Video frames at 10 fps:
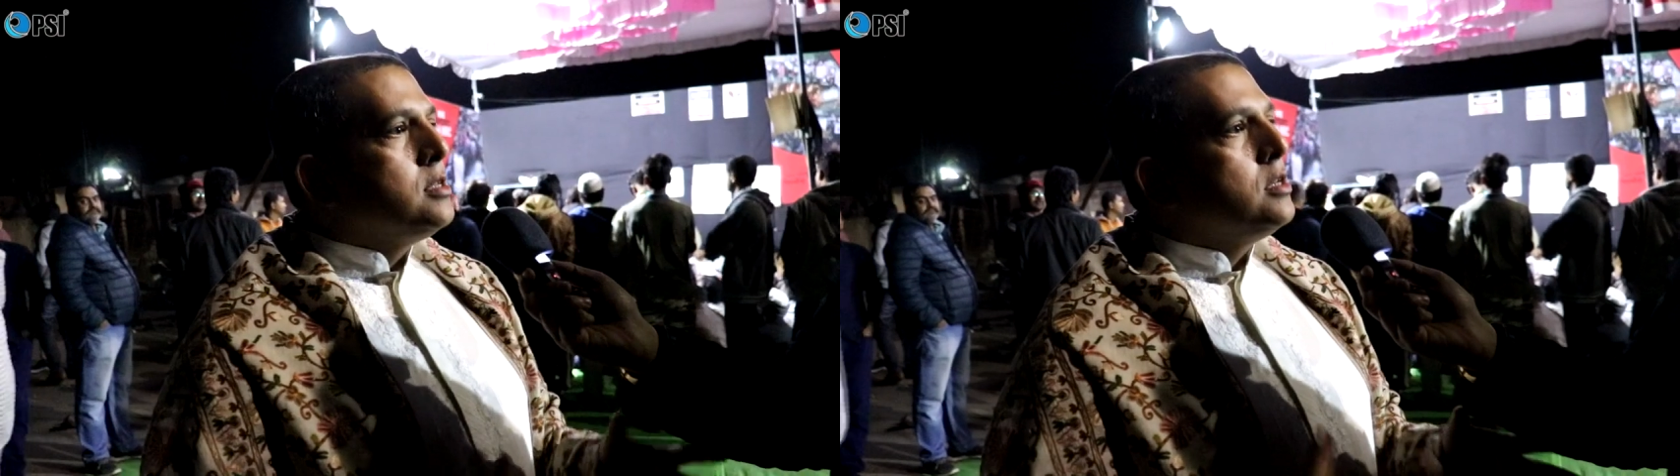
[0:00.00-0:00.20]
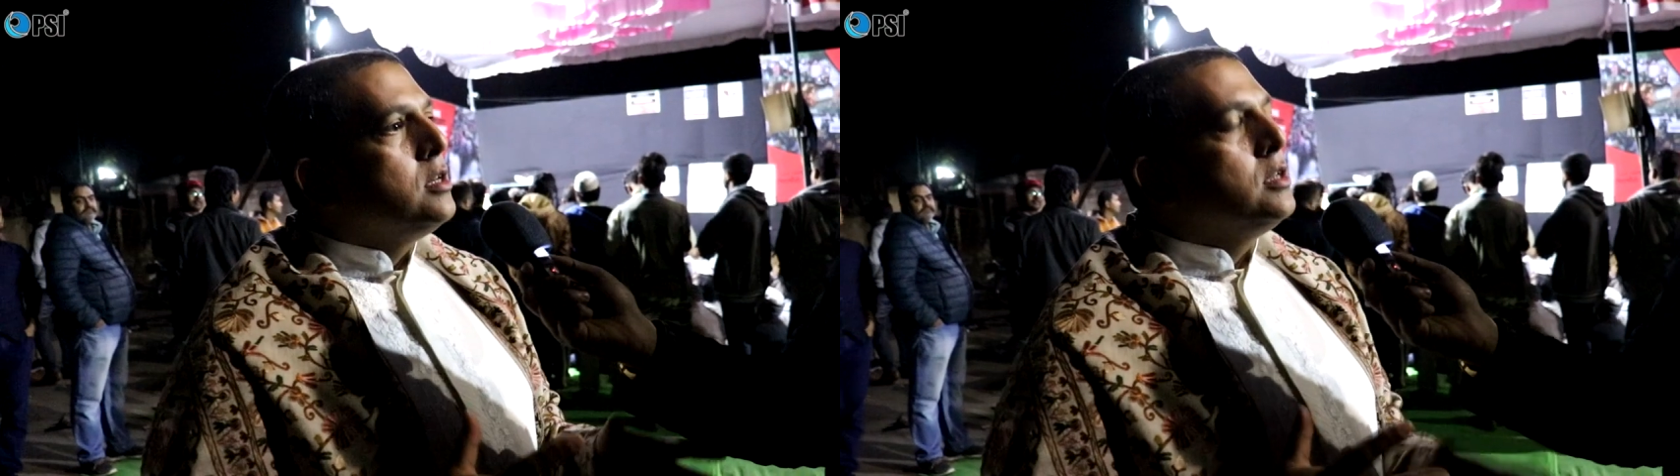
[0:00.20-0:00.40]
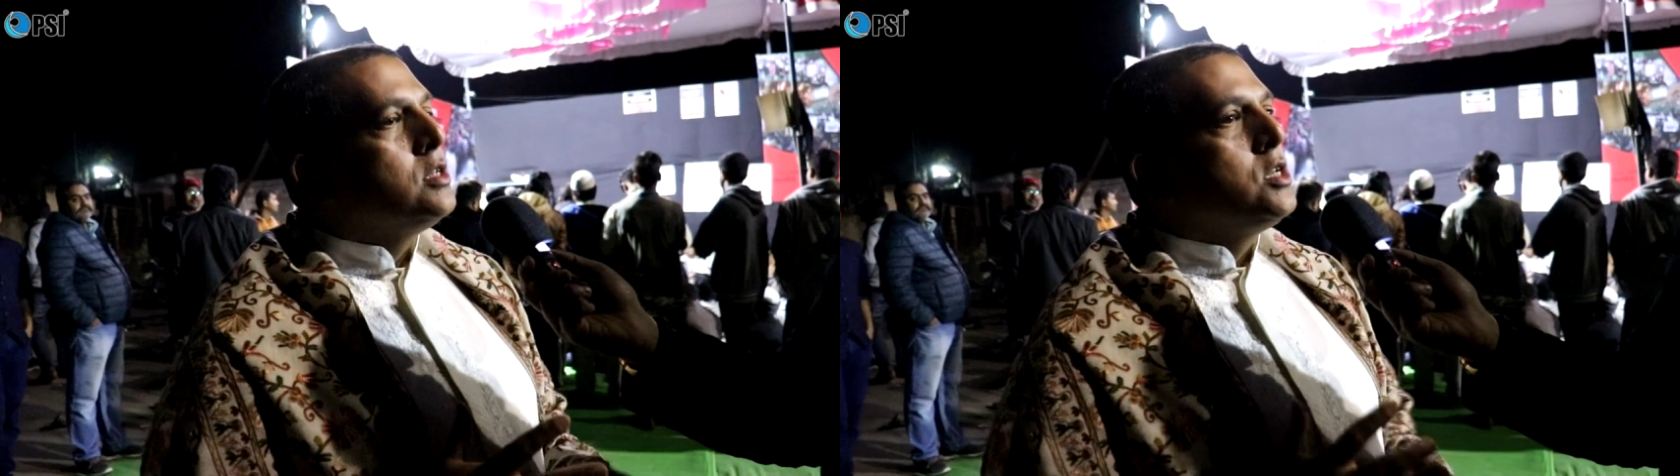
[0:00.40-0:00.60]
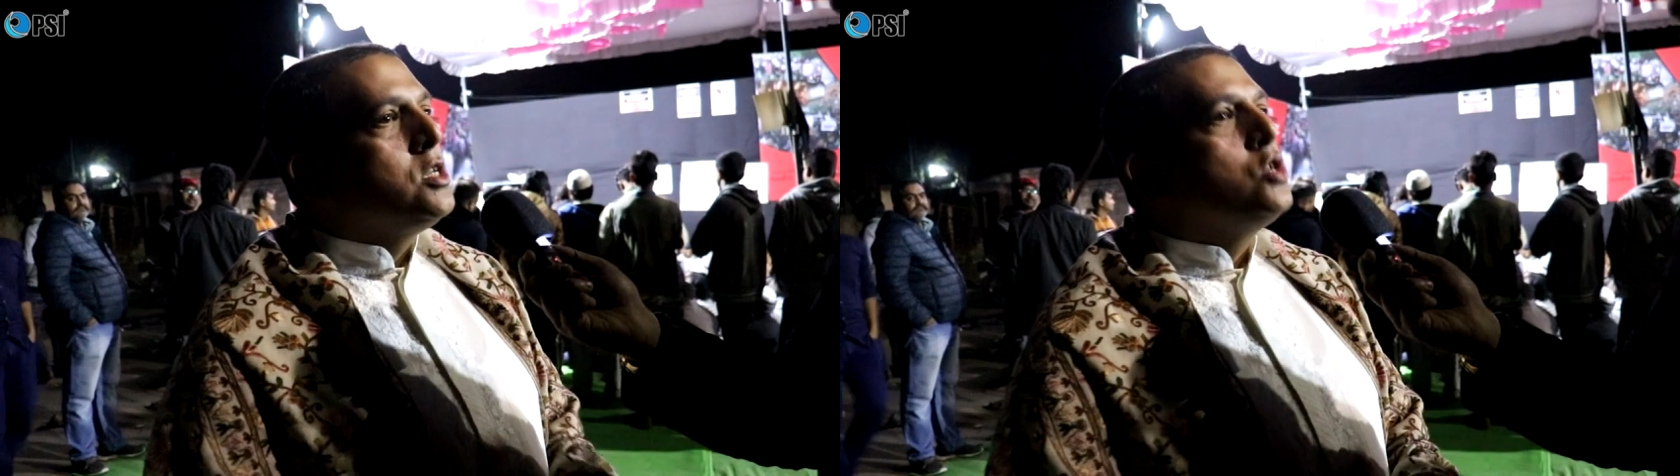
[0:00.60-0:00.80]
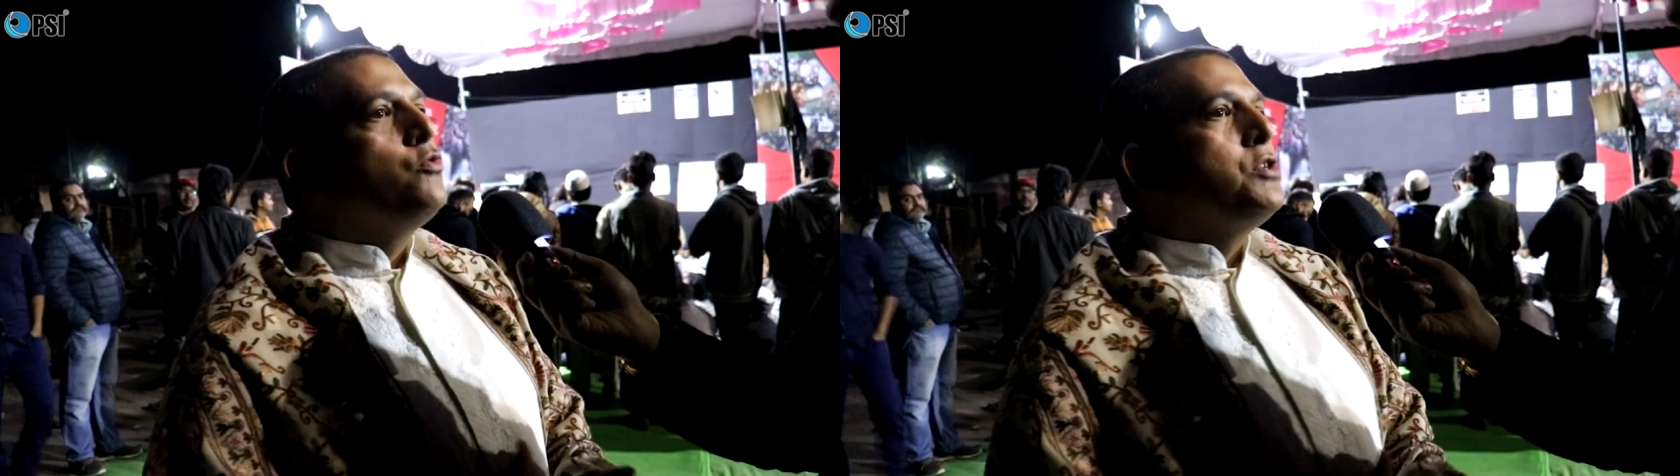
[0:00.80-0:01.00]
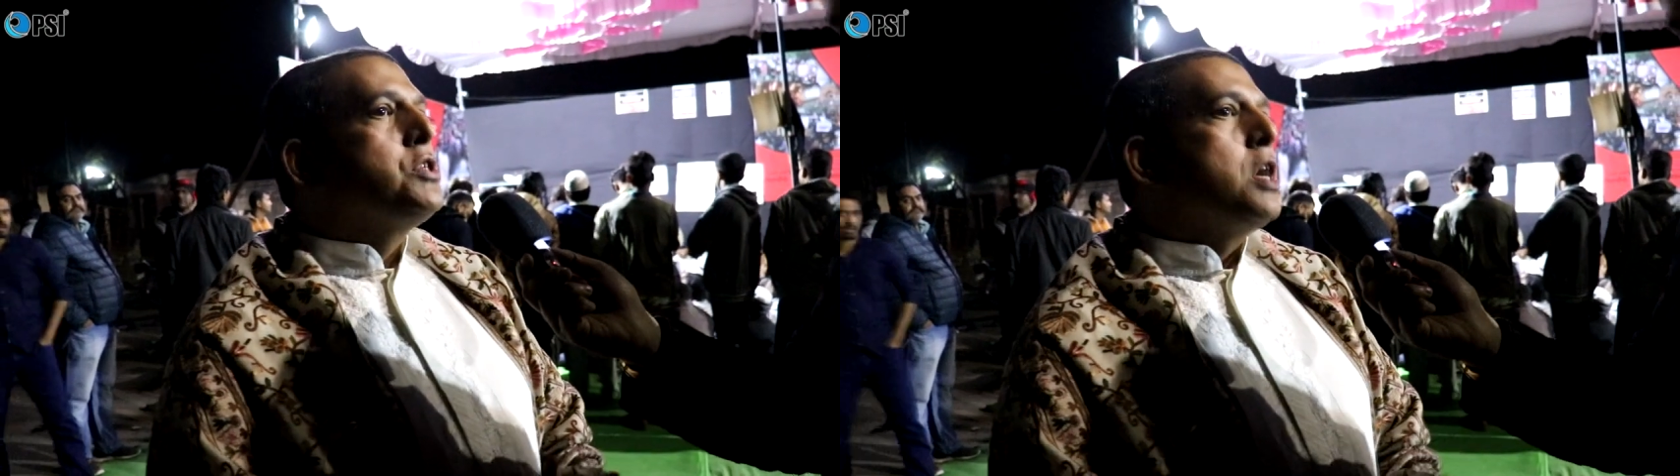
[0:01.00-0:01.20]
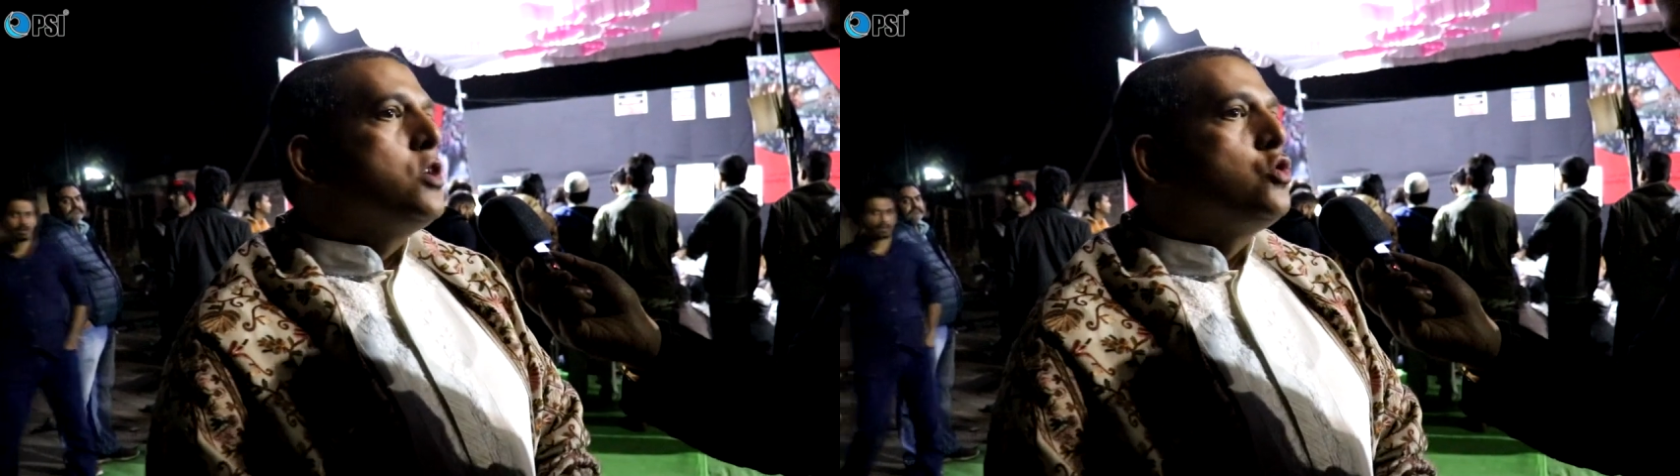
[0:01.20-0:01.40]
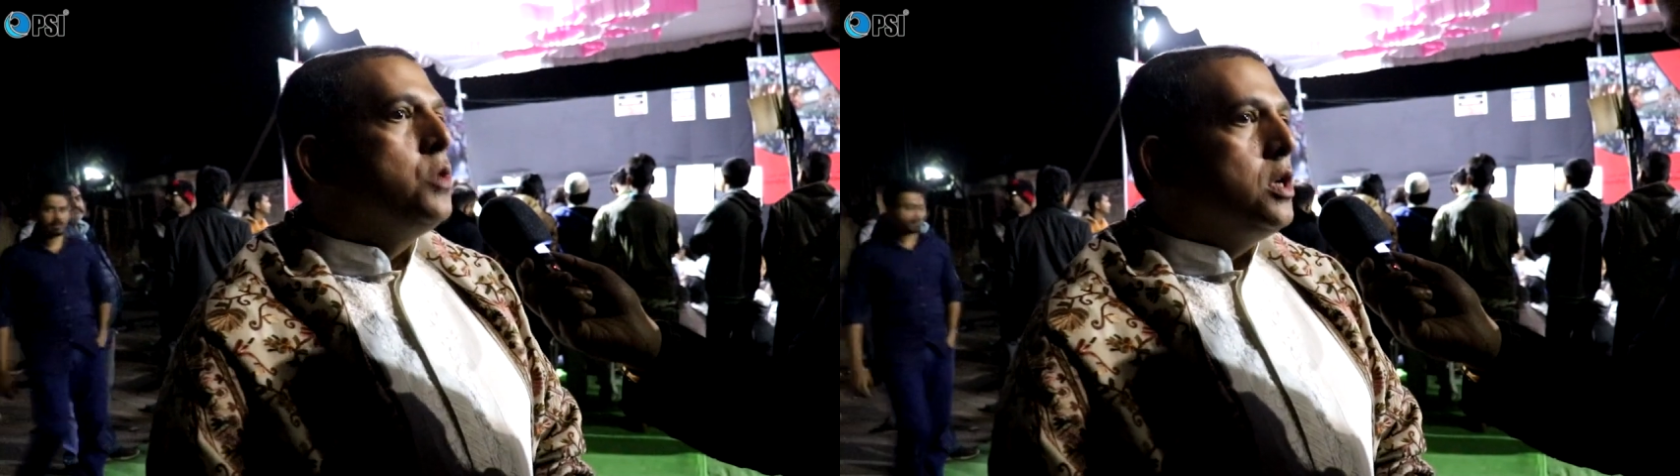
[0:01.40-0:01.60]
the citizen of this
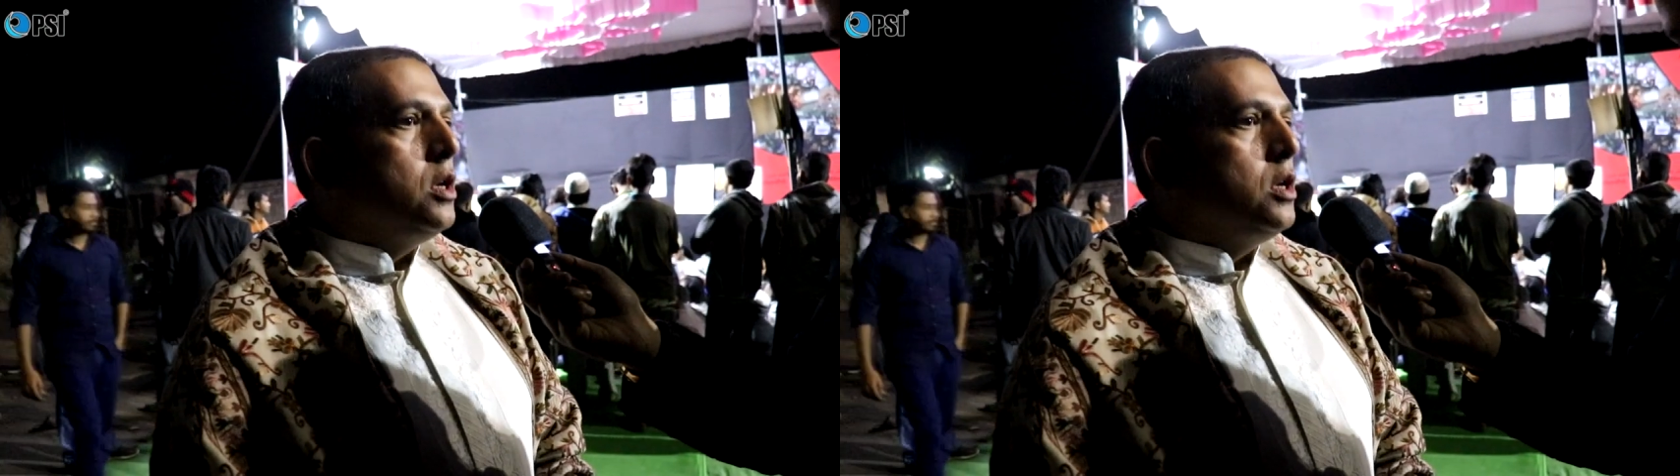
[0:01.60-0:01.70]
country,